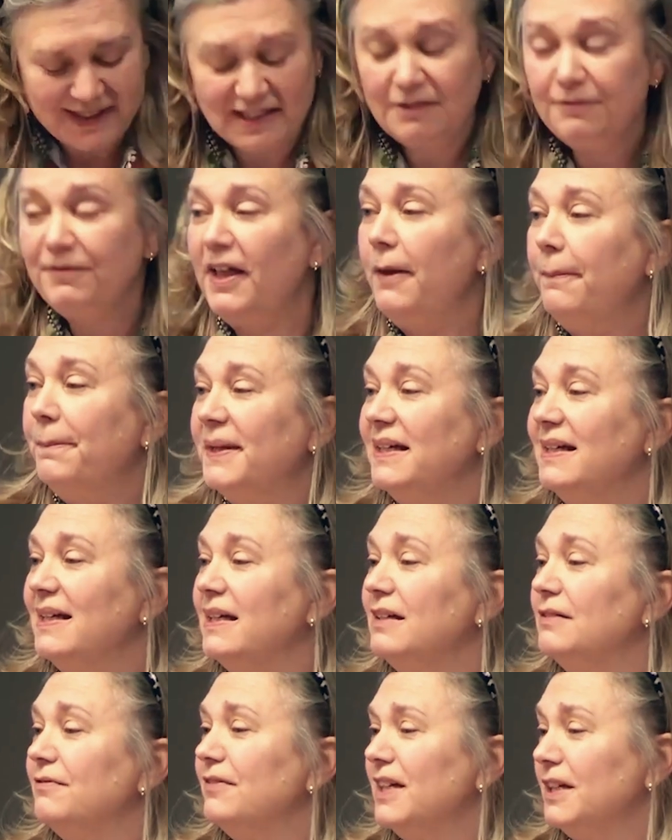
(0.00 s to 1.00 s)
a development
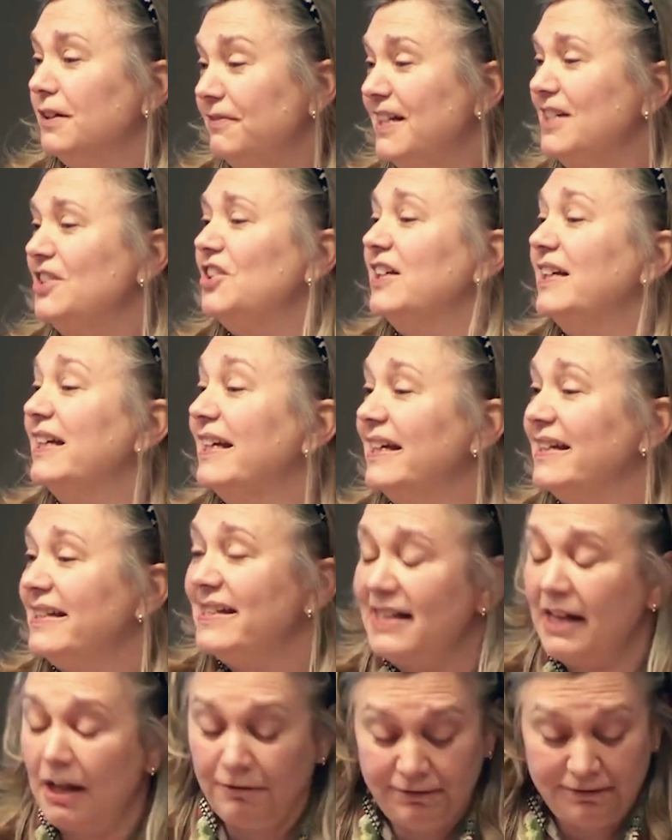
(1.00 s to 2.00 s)
innovation in
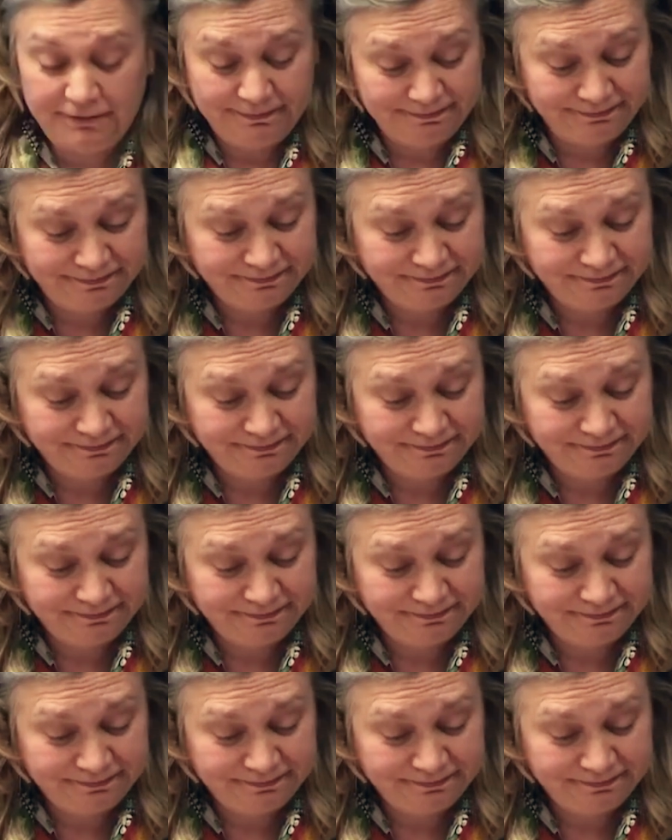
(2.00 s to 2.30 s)
itself.